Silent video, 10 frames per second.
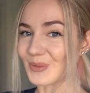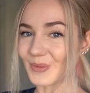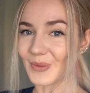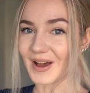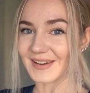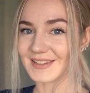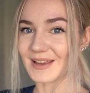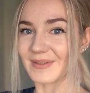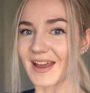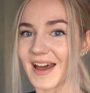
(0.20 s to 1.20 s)
What is
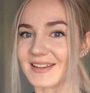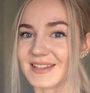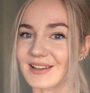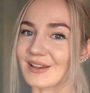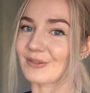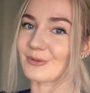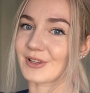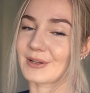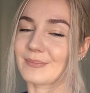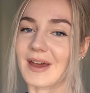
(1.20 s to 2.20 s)
up, you guys, and
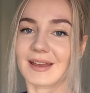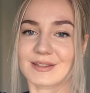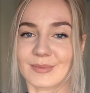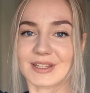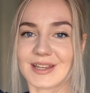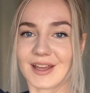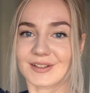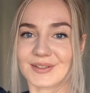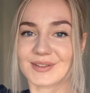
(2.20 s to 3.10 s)
welcome back to my channel.